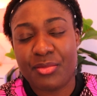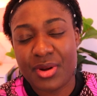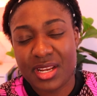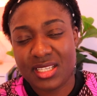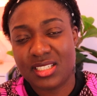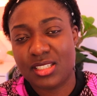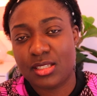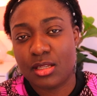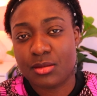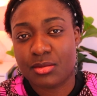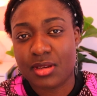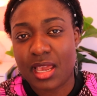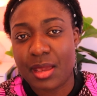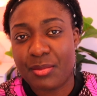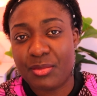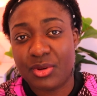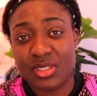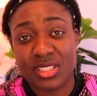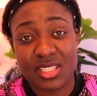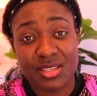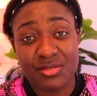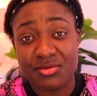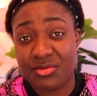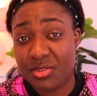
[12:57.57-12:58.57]
Press the subscribe
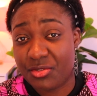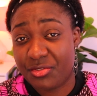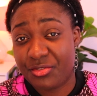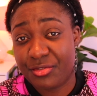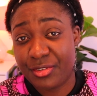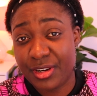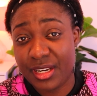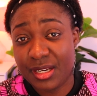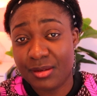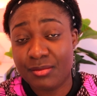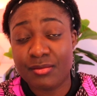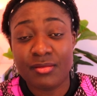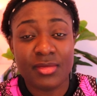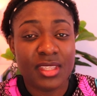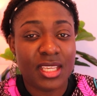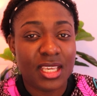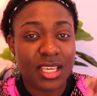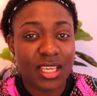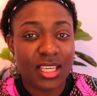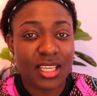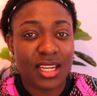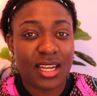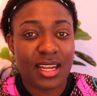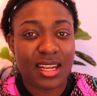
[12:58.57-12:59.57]
button for free.
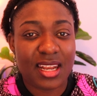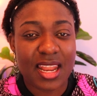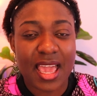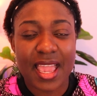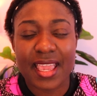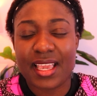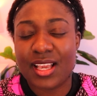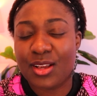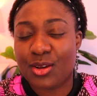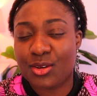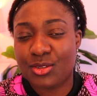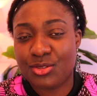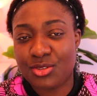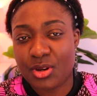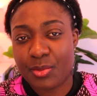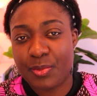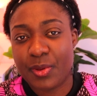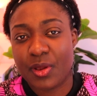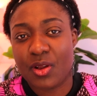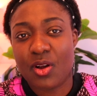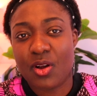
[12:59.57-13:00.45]
Like, drop a